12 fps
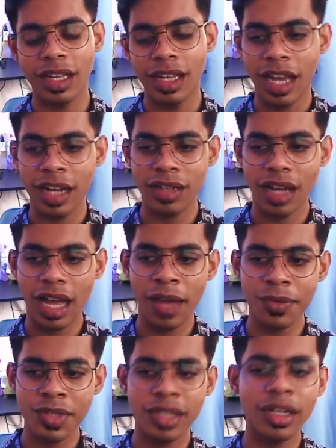And I
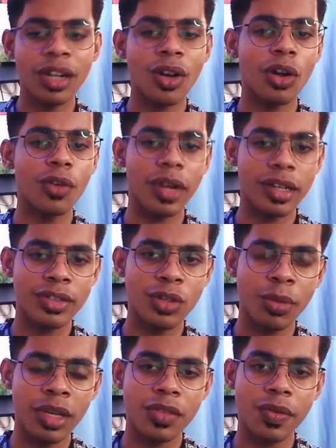have seen a lot of
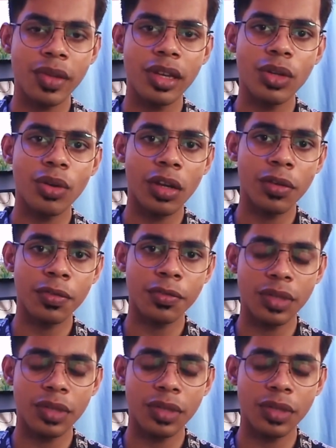resumes where you have